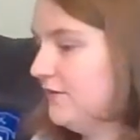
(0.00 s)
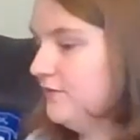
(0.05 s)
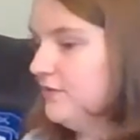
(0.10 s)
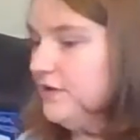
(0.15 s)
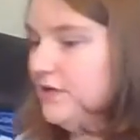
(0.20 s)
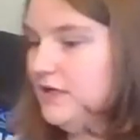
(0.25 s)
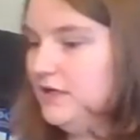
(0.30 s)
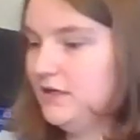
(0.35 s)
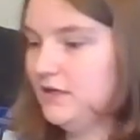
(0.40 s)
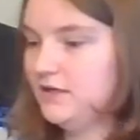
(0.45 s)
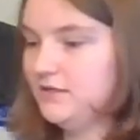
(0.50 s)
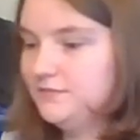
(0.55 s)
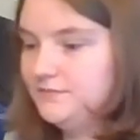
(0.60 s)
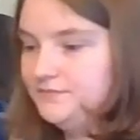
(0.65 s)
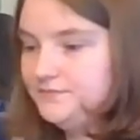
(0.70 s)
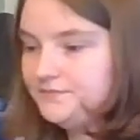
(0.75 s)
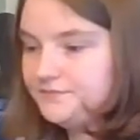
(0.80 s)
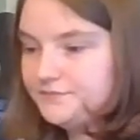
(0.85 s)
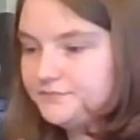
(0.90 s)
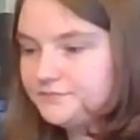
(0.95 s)
any
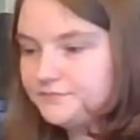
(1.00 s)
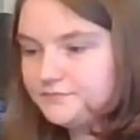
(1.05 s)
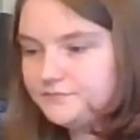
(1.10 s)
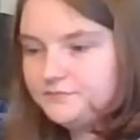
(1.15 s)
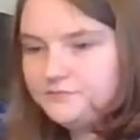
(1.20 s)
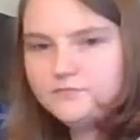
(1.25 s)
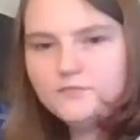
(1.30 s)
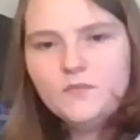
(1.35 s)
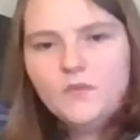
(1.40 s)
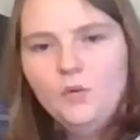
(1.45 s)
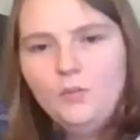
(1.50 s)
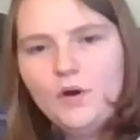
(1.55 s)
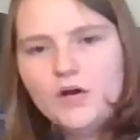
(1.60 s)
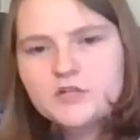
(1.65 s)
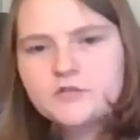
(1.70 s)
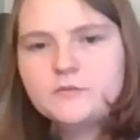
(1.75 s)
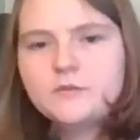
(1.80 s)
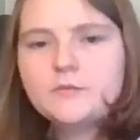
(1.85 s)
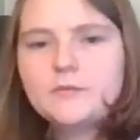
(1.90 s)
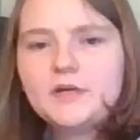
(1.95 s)

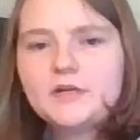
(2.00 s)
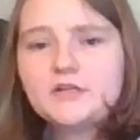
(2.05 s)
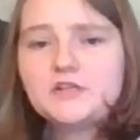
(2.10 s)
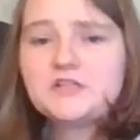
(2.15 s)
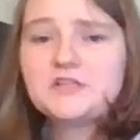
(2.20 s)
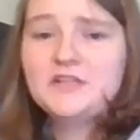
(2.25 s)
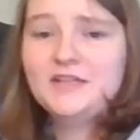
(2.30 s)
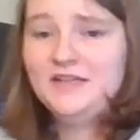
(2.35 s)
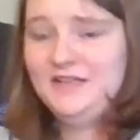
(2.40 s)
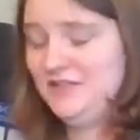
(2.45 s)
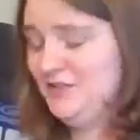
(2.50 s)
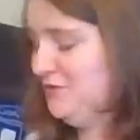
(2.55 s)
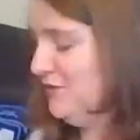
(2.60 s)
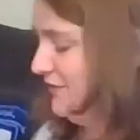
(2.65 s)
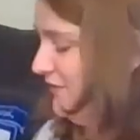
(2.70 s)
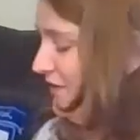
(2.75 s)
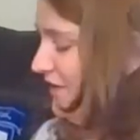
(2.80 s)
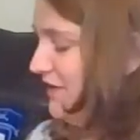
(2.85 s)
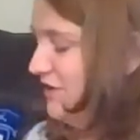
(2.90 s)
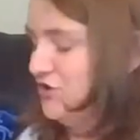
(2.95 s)
washable markers. I do
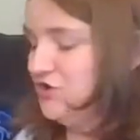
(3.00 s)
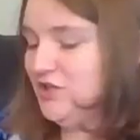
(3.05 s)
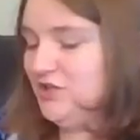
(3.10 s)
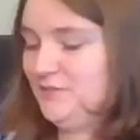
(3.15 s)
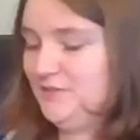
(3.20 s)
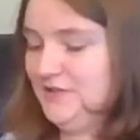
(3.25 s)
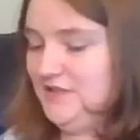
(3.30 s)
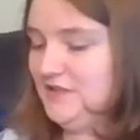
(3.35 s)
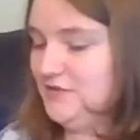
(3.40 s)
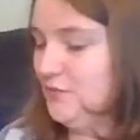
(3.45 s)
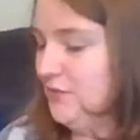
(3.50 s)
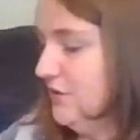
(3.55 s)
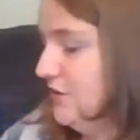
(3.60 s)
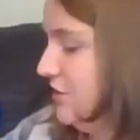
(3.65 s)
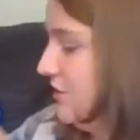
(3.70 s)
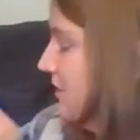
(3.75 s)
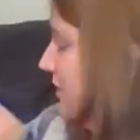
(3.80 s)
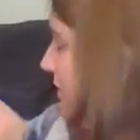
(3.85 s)
have a lot of Sharpies, which